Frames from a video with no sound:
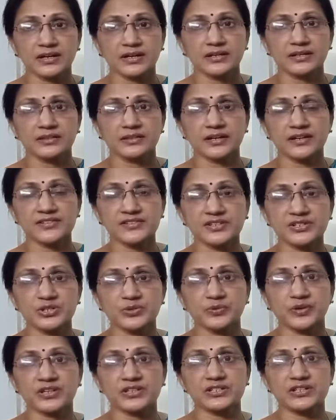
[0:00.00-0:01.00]
That
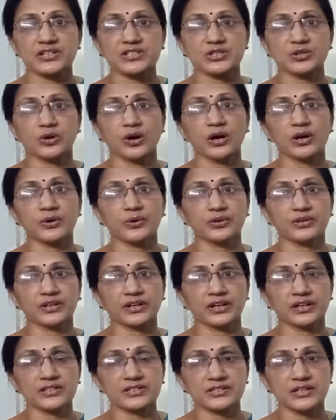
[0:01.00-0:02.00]
situation is called
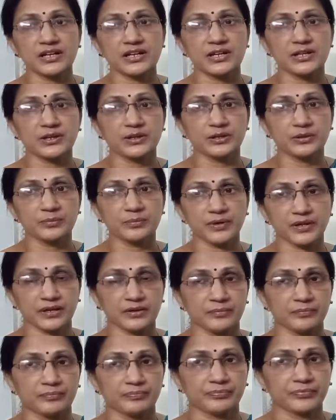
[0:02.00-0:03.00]
rotational
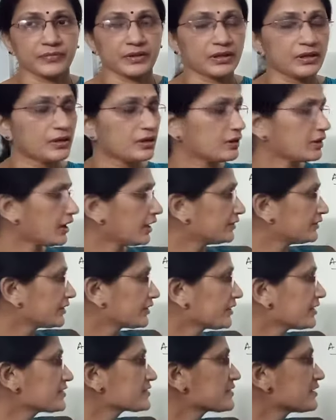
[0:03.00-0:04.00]
equilibrium. And the
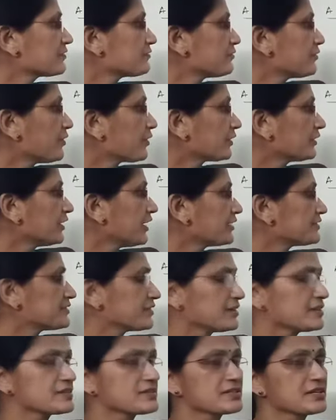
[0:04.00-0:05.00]
reason for that
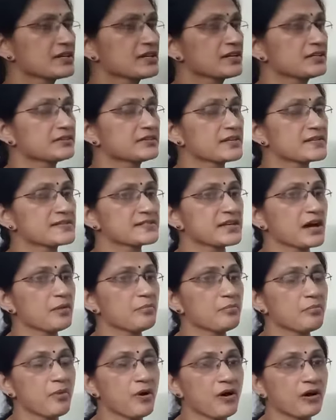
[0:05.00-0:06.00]
is the
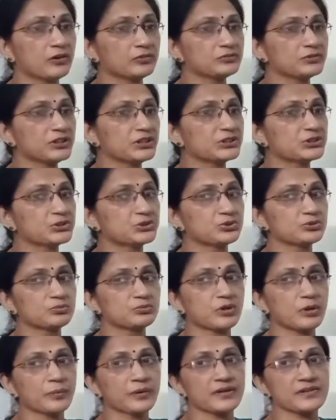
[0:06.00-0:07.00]
sum of these two
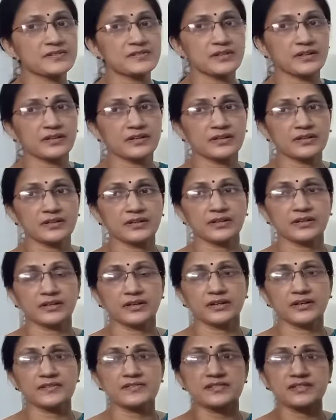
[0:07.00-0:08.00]
moments
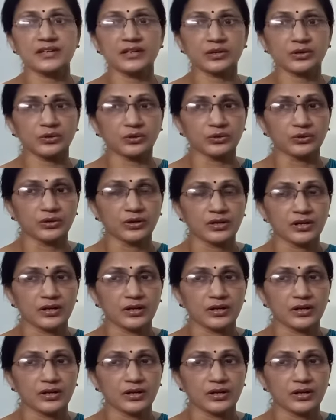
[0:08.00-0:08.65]
is zero.